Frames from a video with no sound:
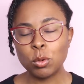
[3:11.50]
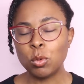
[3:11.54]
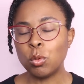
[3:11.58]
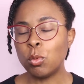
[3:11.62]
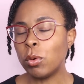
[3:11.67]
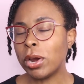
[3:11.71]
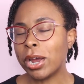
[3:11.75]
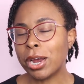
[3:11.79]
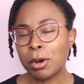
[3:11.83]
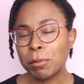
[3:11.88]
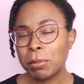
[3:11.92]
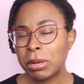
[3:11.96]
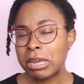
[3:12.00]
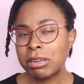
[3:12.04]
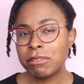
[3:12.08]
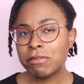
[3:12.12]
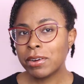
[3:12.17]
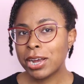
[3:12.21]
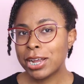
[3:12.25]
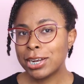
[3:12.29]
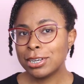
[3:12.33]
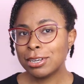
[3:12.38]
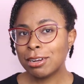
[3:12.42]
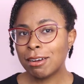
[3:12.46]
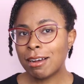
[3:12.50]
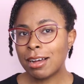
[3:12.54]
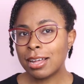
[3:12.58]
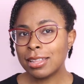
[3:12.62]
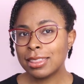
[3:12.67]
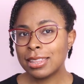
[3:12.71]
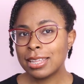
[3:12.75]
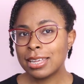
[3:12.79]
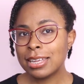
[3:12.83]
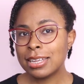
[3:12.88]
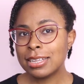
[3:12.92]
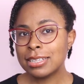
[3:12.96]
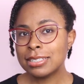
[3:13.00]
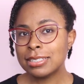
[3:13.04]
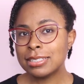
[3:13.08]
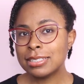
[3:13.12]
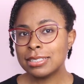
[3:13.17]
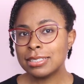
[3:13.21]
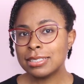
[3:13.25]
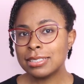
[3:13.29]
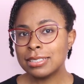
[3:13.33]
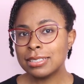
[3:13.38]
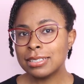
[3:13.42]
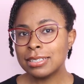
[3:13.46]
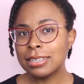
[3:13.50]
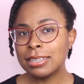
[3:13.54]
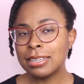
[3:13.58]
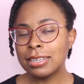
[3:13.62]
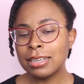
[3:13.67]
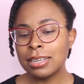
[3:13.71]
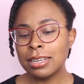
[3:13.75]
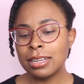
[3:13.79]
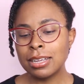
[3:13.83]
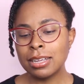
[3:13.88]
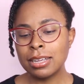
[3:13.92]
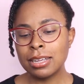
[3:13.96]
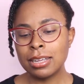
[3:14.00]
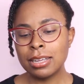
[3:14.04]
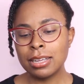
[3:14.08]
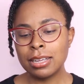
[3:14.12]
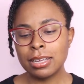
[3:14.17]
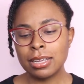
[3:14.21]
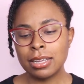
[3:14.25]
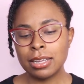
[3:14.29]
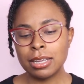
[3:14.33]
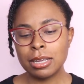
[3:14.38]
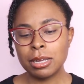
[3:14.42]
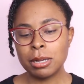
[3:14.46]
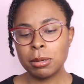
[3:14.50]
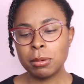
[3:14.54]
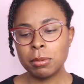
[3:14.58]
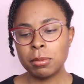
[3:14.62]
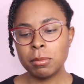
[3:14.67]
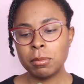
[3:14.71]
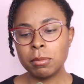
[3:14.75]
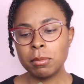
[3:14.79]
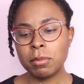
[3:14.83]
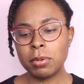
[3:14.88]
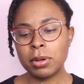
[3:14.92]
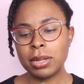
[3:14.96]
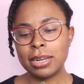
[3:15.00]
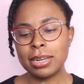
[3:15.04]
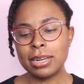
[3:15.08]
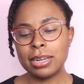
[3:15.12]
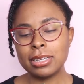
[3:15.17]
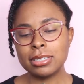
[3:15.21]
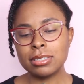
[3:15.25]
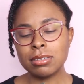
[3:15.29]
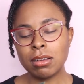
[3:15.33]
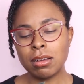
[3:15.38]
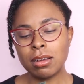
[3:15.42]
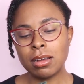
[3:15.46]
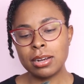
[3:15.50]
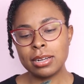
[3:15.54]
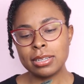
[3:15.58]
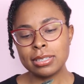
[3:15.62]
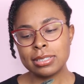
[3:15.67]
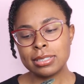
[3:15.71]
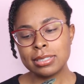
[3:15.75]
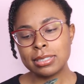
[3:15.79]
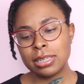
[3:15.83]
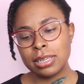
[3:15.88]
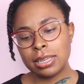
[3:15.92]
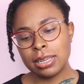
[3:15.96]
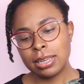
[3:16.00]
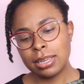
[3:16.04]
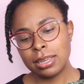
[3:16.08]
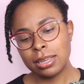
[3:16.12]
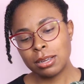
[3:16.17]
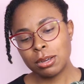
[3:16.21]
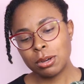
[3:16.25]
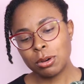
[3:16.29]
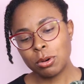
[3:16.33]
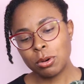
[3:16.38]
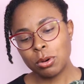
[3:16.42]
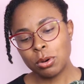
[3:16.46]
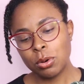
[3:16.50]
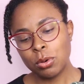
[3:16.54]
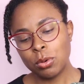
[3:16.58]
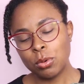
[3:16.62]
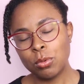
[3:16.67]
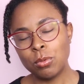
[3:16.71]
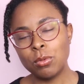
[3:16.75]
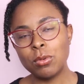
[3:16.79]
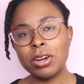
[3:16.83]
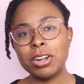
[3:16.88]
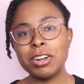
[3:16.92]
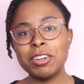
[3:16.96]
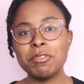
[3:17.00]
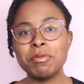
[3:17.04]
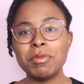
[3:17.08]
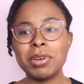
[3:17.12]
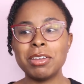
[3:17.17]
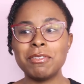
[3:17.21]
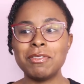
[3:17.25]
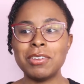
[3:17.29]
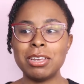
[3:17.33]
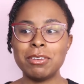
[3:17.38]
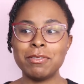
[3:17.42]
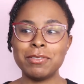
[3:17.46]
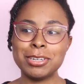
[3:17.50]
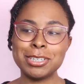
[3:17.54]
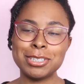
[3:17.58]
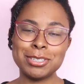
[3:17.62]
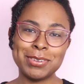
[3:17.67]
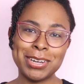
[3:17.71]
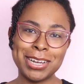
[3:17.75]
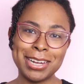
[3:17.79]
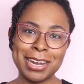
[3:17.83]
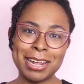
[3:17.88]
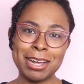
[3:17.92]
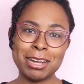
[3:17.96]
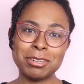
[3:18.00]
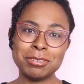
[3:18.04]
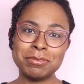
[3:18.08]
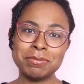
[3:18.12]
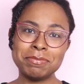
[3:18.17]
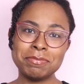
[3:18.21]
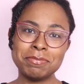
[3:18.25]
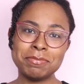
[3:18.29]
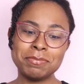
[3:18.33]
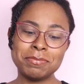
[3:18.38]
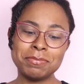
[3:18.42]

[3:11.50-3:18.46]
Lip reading: where my friend got this, but it is honestly one of my favorites right now.